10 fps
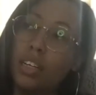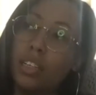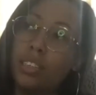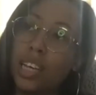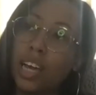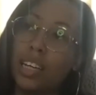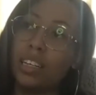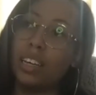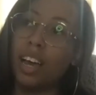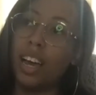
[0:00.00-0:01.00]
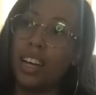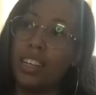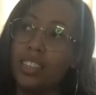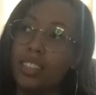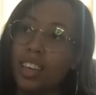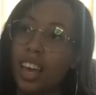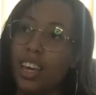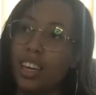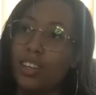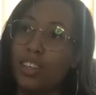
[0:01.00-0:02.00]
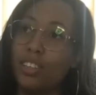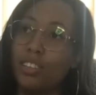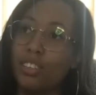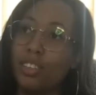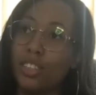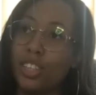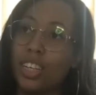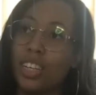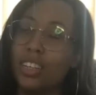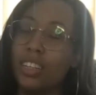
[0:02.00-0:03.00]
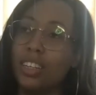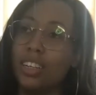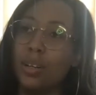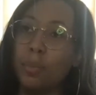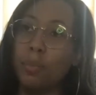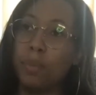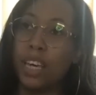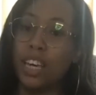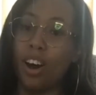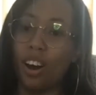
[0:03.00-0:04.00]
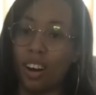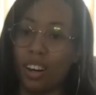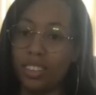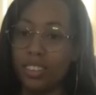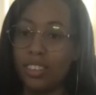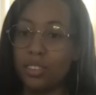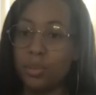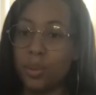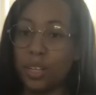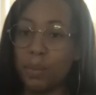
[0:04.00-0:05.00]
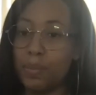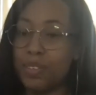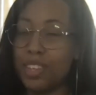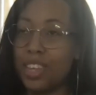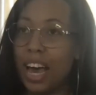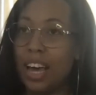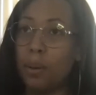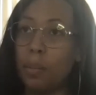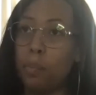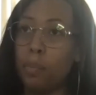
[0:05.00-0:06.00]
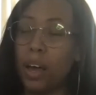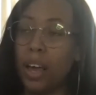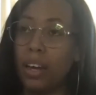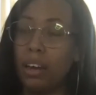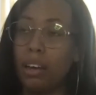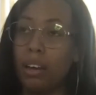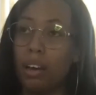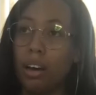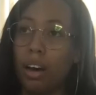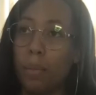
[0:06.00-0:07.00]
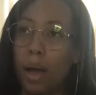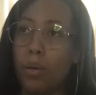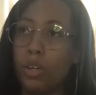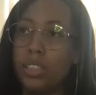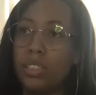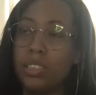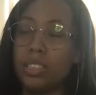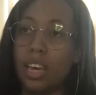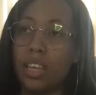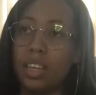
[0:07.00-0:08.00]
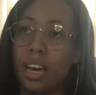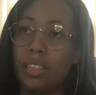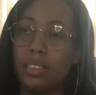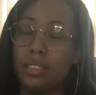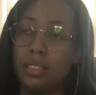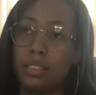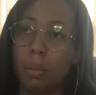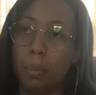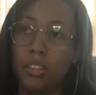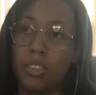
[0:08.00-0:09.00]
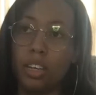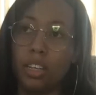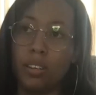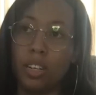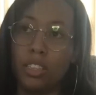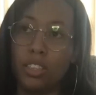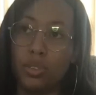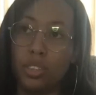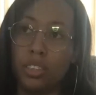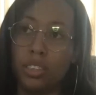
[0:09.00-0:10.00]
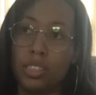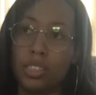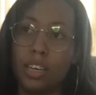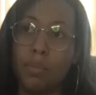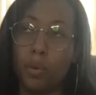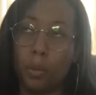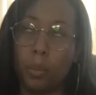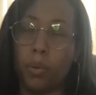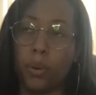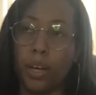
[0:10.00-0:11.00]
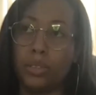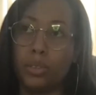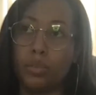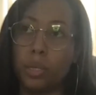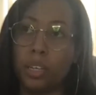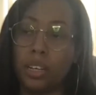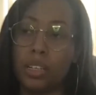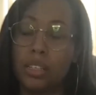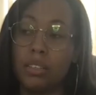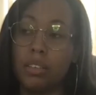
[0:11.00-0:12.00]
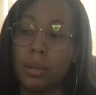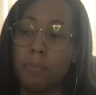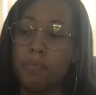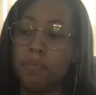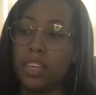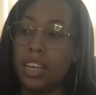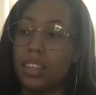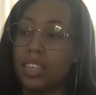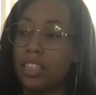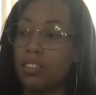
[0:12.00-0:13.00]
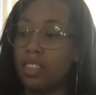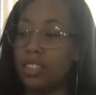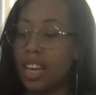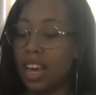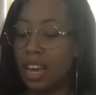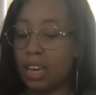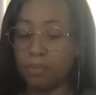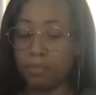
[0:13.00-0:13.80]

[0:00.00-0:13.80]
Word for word: tech has a good PR when it comes to that, but um, I wouldn't say that compared to other industries, it's like more progressive because at the end of the day,